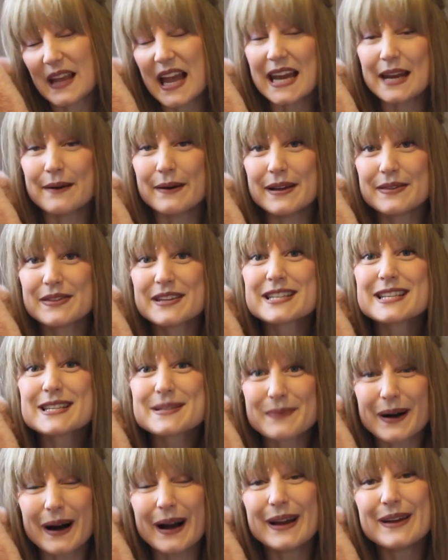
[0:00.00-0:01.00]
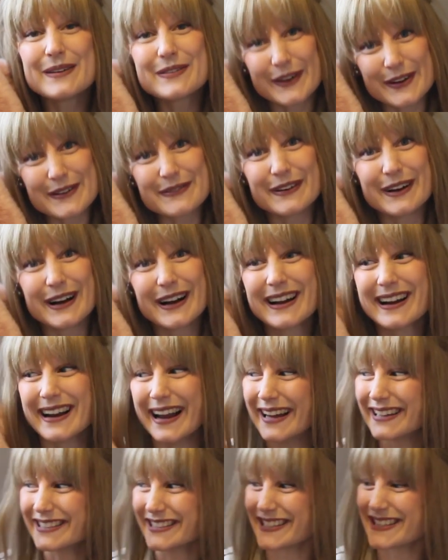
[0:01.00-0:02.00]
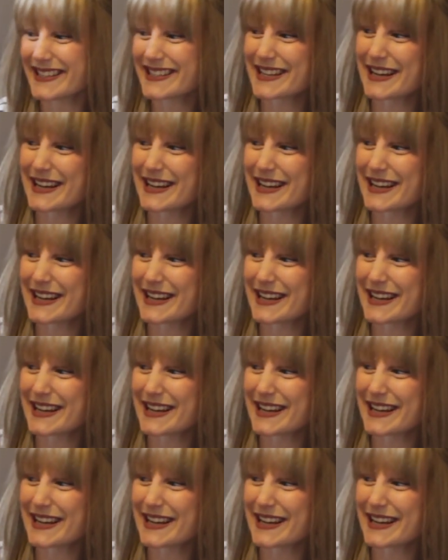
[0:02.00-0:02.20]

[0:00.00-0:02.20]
anyway, this is my faux fur collection.